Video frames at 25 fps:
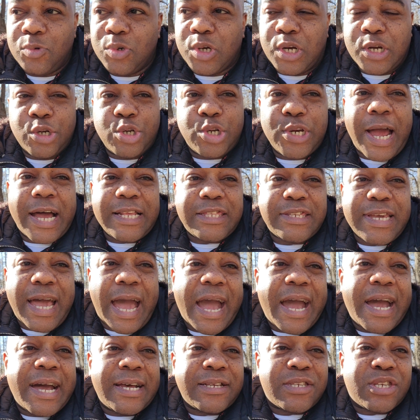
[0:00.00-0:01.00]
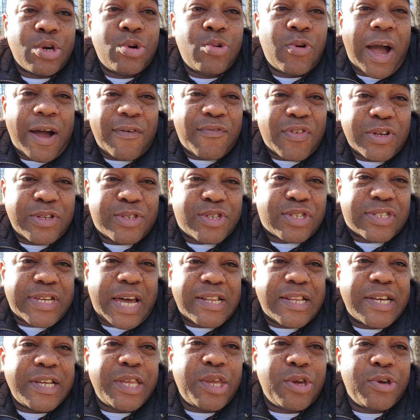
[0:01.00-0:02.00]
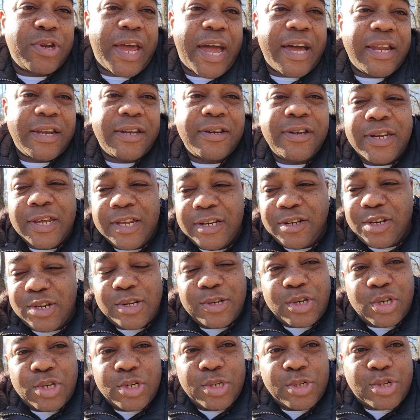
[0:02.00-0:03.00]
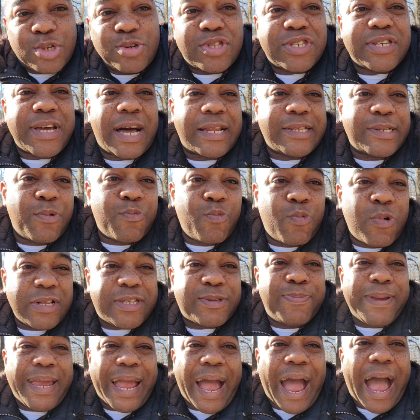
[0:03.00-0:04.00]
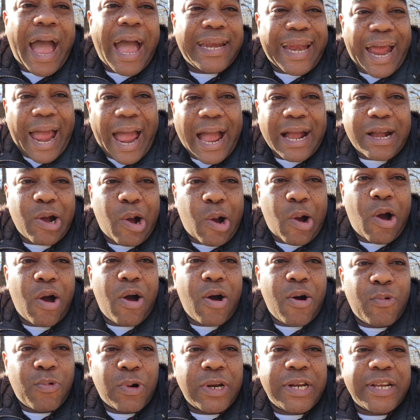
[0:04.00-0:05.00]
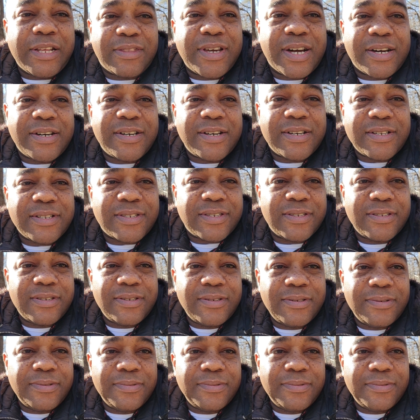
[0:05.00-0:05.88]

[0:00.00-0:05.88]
Because you have to ask whoever is telling you that, then did, did you tell them what's behind alcohol, what it does?